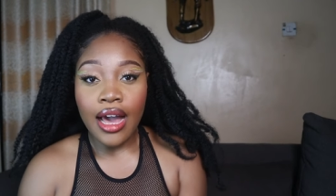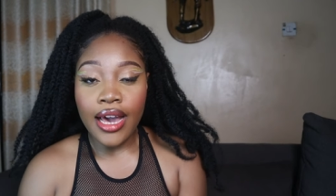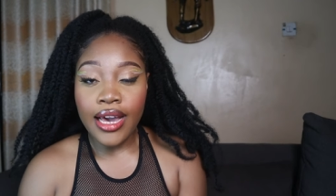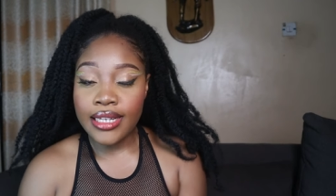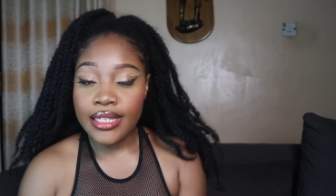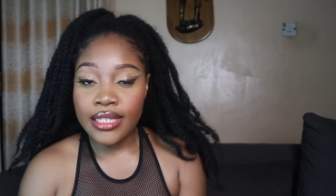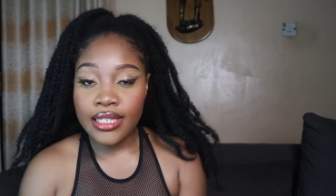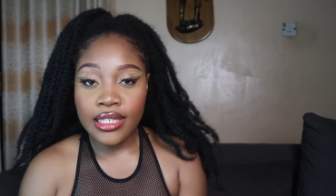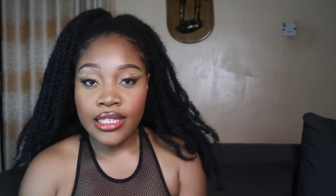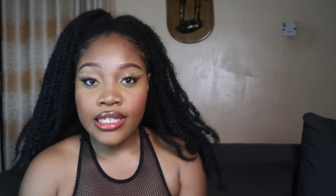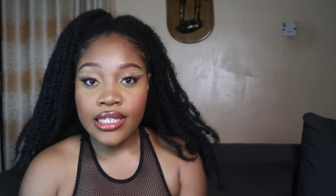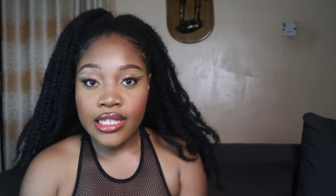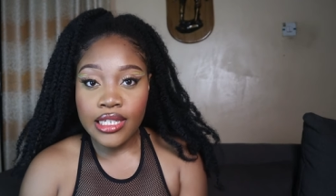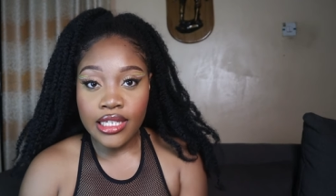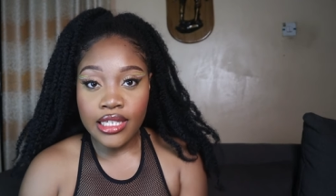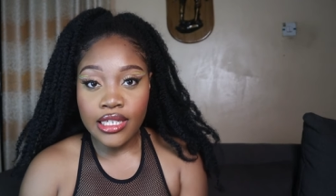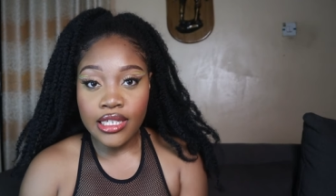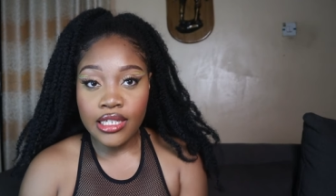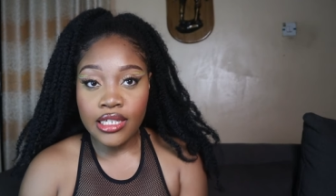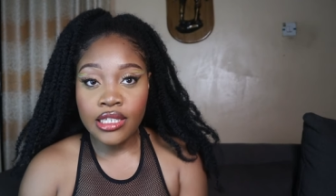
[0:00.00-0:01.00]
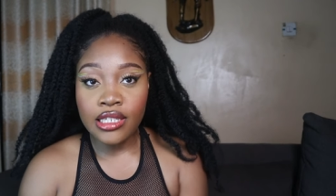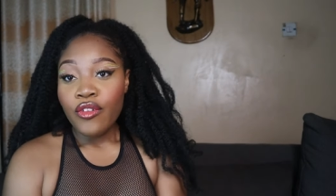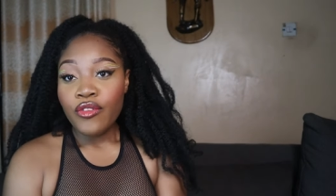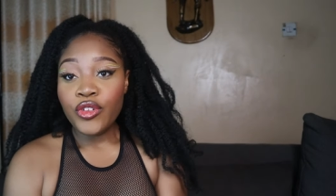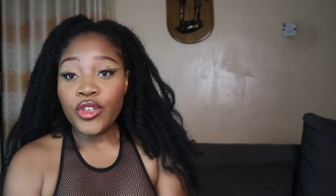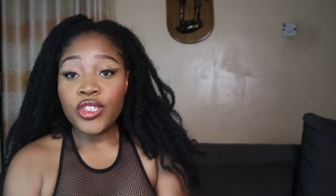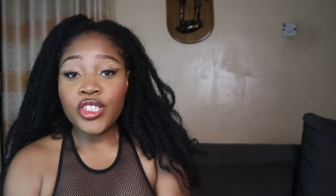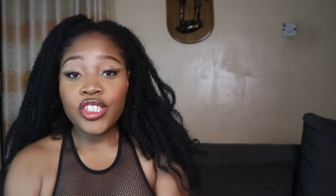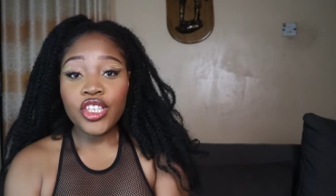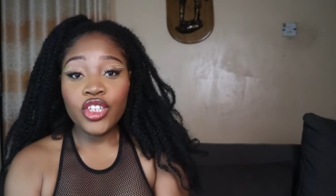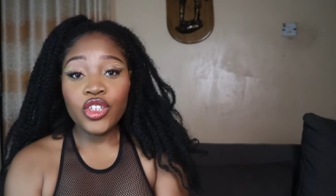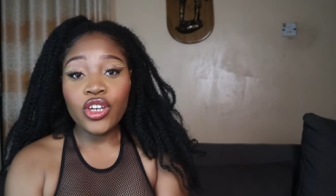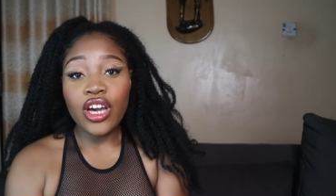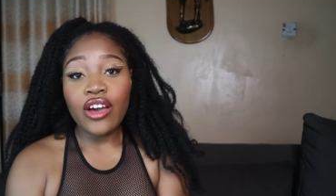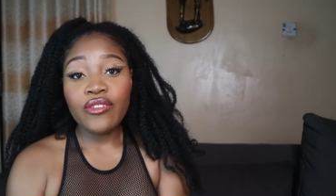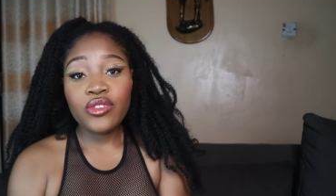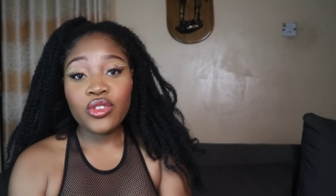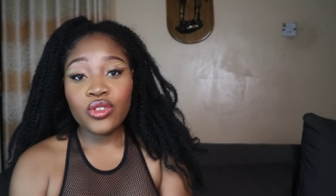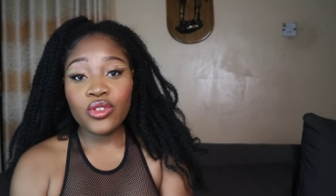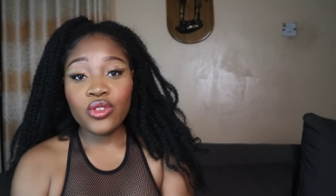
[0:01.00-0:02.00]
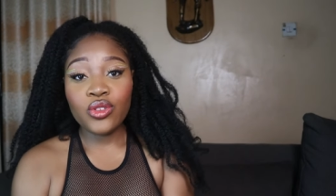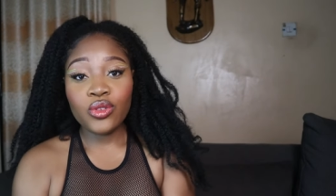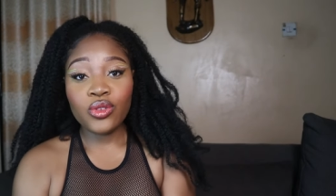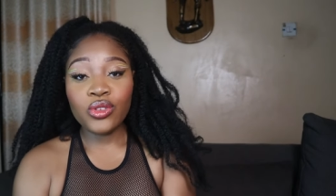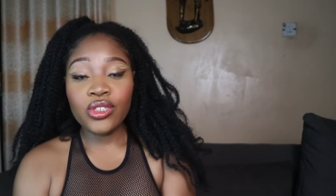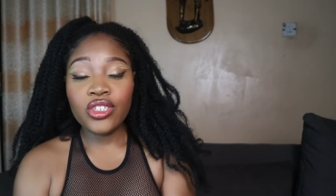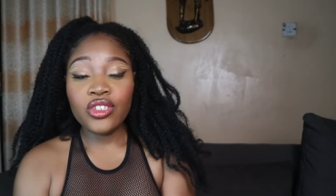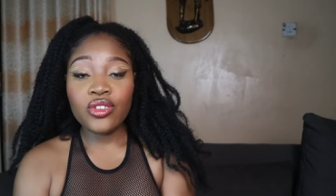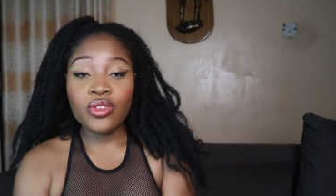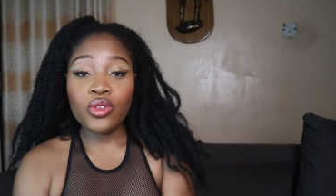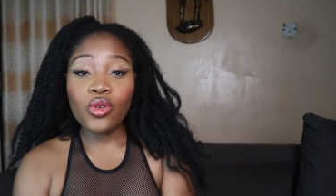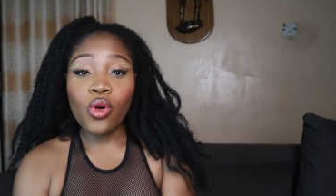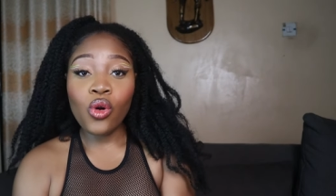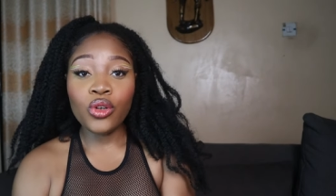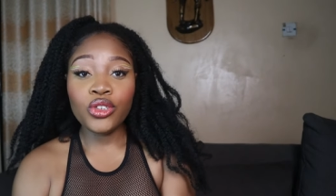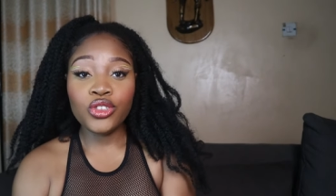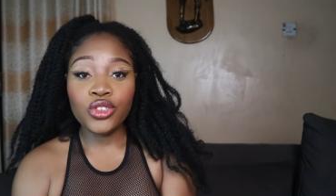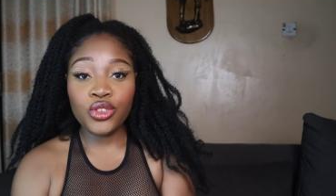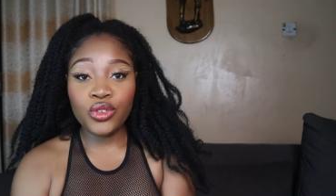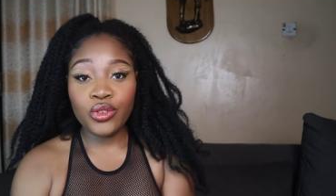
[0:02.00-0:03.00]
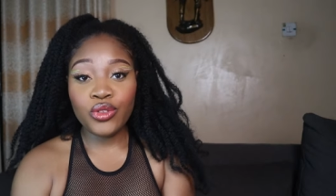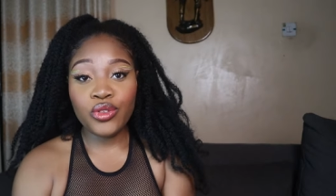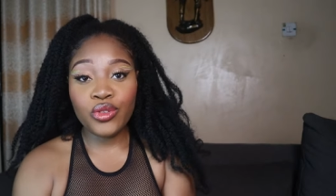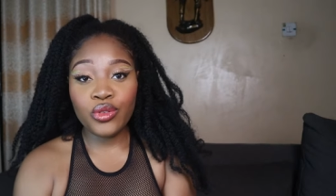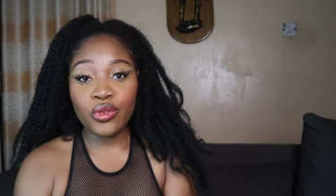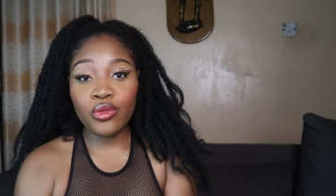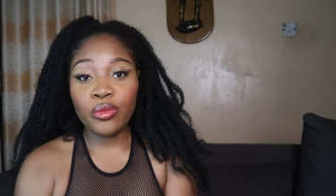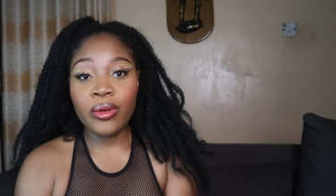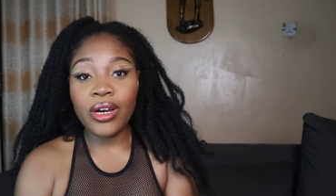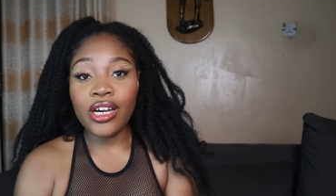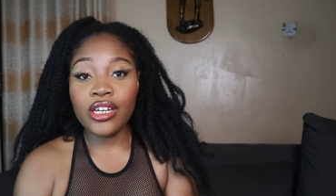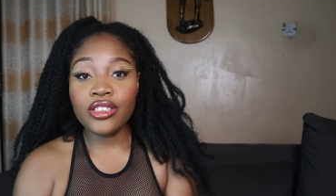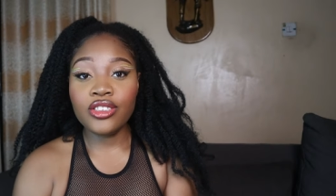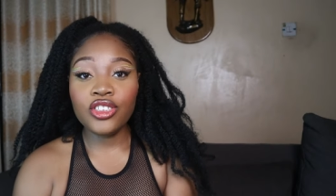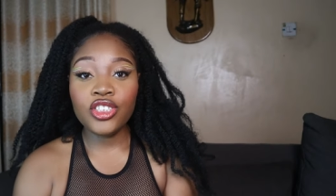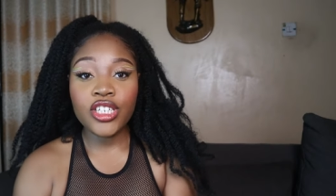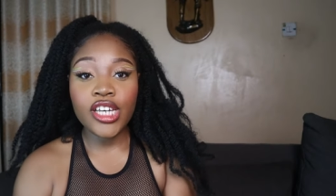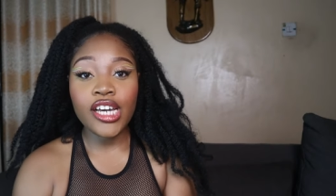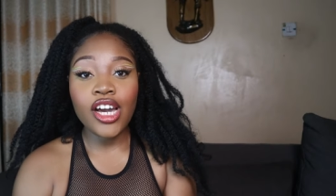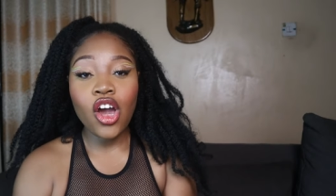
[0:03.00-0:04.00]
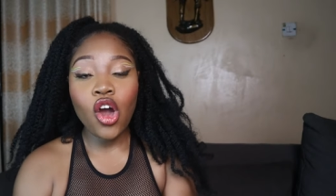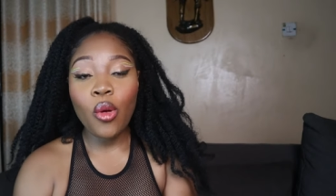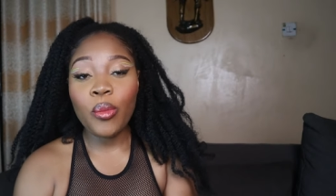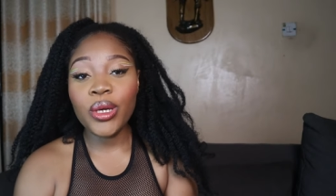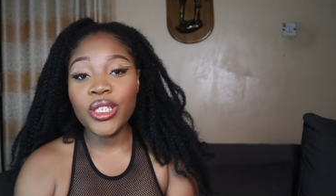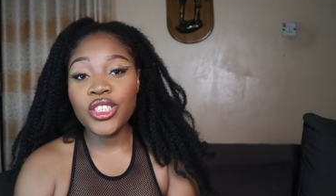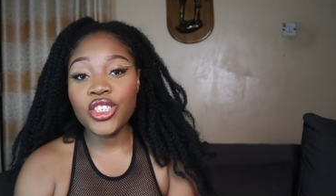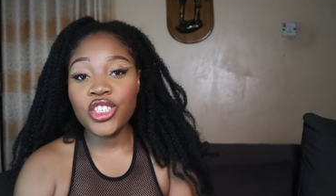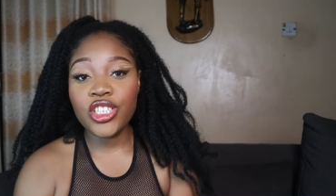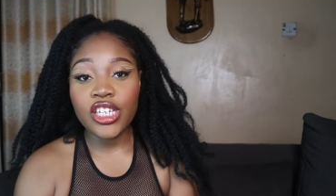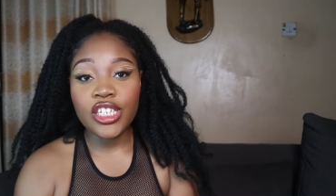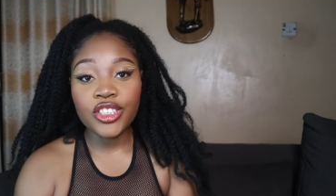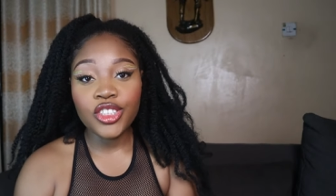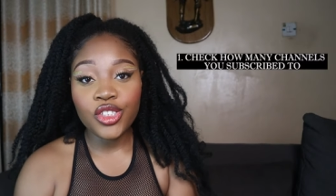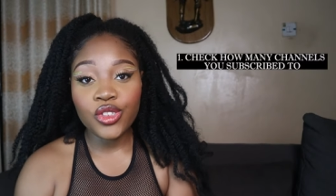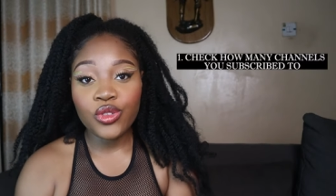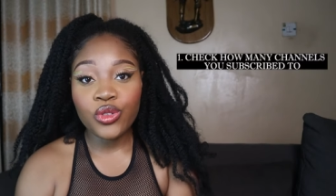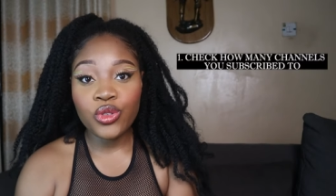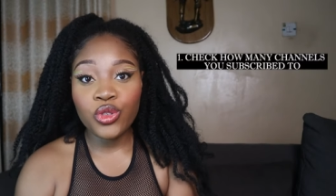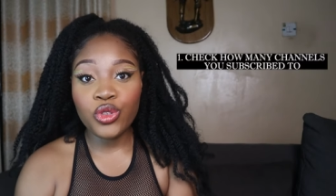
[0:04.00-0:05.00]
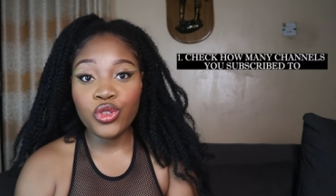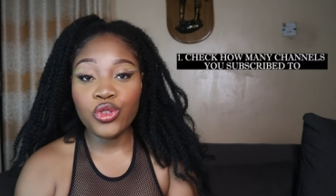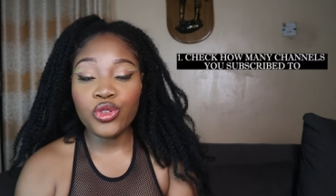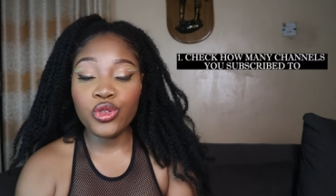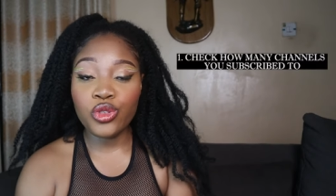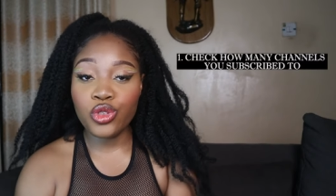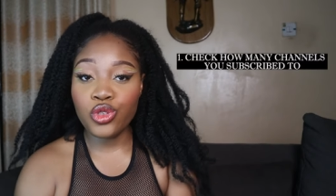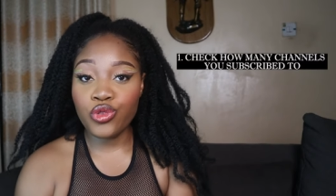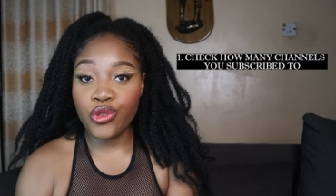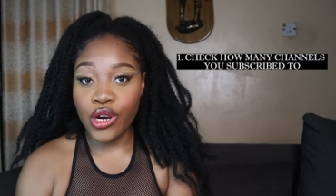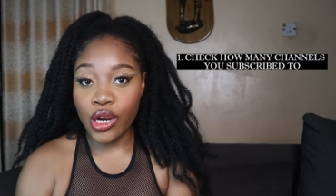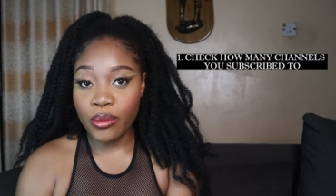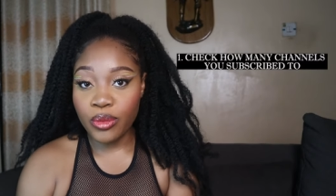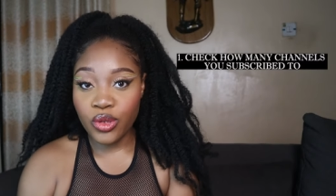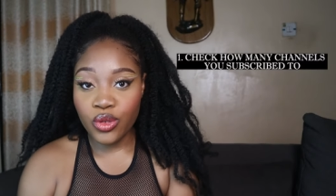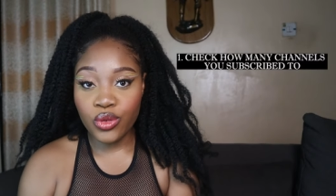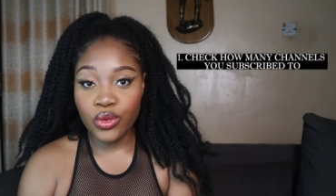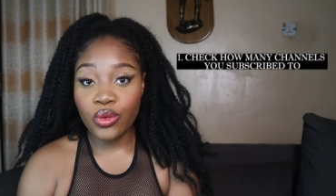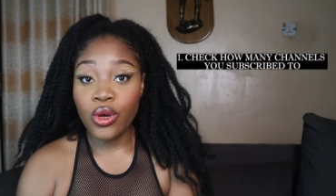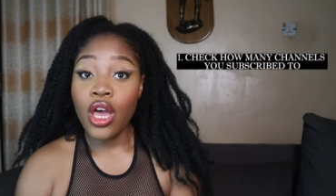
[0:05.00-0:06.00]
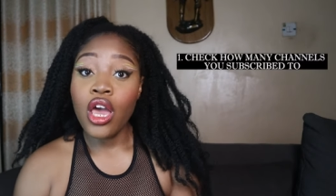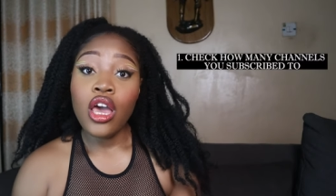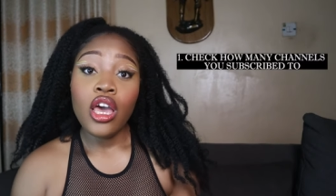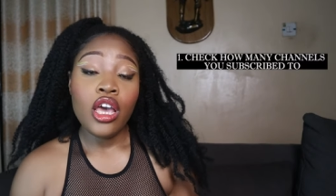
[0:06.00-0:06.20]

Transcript: I didn't need. First thing you have to do is go on YouTube and check how many channels you're subscribed to.